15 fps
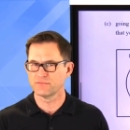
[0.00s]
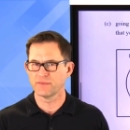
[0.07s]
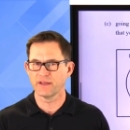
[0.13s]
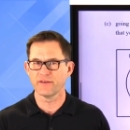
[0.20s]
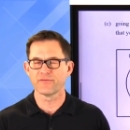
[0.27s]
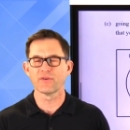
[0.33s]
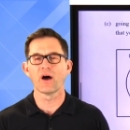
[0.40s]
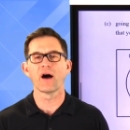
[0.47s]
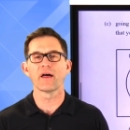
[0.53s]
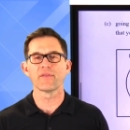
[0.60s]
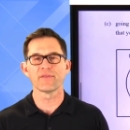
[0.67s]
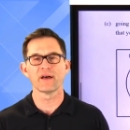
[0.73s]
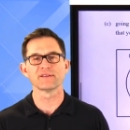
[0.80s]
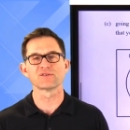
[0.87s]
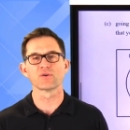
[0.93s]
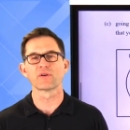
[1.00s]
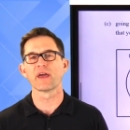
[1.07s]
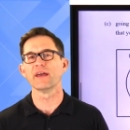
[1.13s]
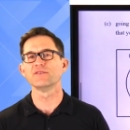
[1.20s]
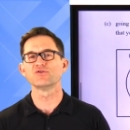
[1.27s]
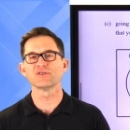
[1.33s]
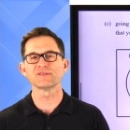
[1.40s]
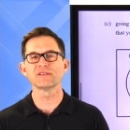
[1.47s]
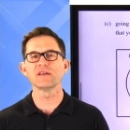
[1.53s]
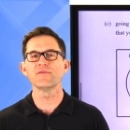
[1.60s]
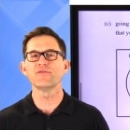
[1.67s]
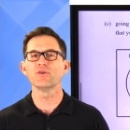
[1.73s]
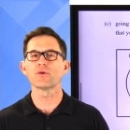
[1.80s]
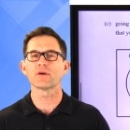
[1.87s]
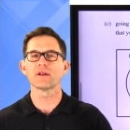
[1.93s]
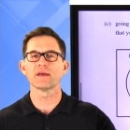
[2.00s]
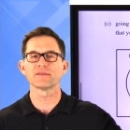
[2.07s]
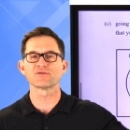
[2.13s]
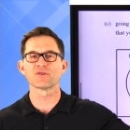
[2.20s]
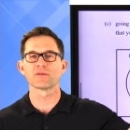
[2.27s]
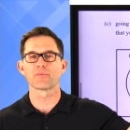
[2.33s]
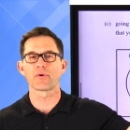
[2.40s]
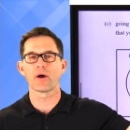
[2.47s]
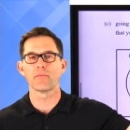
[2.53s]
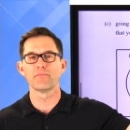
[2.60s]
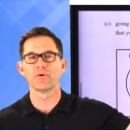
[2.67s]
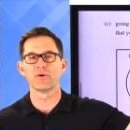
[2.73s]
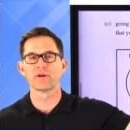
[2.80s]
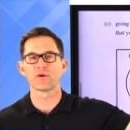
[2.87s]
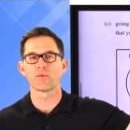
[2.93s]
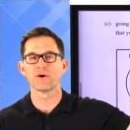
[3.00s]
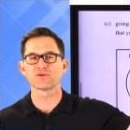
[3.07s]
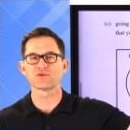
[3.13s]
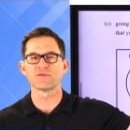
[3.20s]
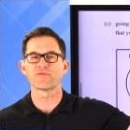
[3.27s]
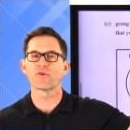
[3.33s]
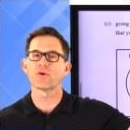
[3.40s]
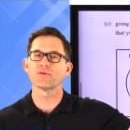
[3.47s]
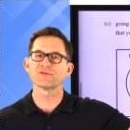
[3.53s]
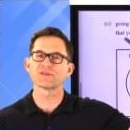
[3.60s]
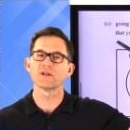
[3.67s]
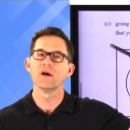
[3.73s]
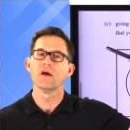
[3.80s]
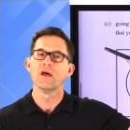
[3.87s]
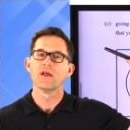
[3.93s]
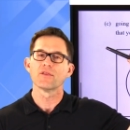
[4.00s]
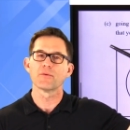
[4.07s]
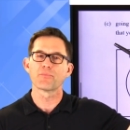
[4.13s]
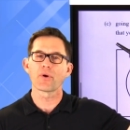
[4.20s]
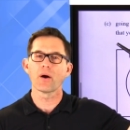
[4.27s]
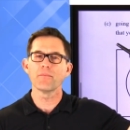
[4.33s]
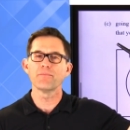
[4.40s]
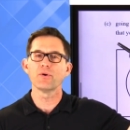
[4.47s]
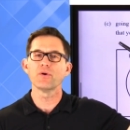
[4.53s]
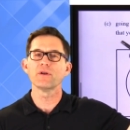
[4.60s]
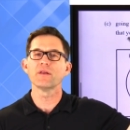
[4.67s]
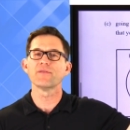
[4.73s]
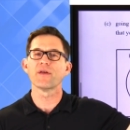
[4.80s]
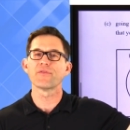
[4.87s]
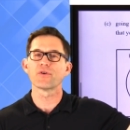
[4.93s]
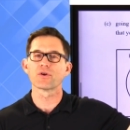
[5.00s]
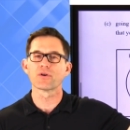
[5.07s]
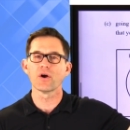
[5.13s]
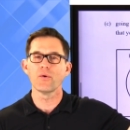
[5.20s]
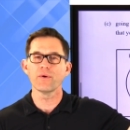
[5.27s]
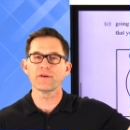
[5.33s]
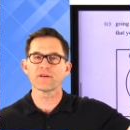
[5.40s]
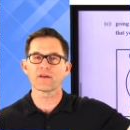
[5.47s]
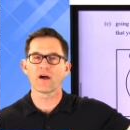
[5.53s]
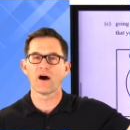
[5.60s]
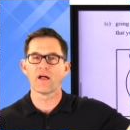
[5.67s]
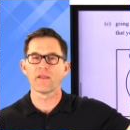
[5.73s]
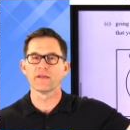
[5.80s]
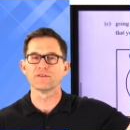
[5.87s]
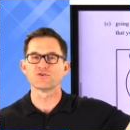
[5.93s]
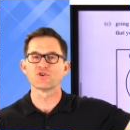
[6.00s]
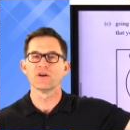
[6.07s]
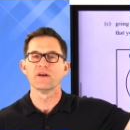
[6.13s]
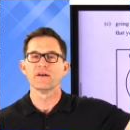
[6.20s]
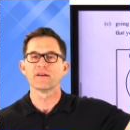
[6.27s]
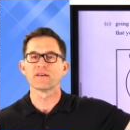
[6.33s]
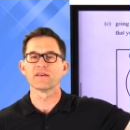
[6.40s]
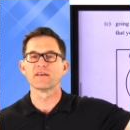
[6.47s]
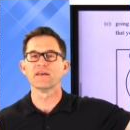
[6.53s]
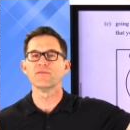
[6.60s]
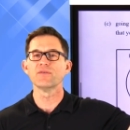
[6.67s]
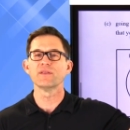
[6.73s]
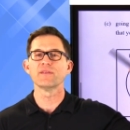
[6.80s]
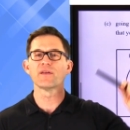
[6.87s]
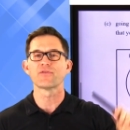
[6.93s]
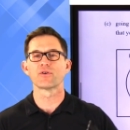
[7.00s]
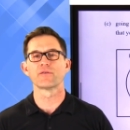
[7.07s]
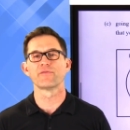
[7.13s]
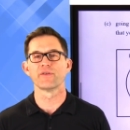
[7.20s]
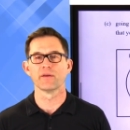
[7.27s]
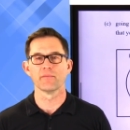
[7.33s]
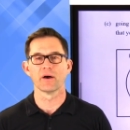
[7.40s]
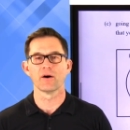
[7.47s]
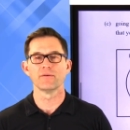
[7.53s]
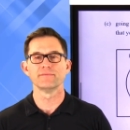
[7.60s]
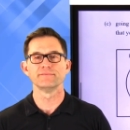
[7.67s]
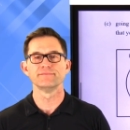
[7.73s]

If not, that's okay. Just see if you can answer the probability question first, the probability that they're going to college given that they're female.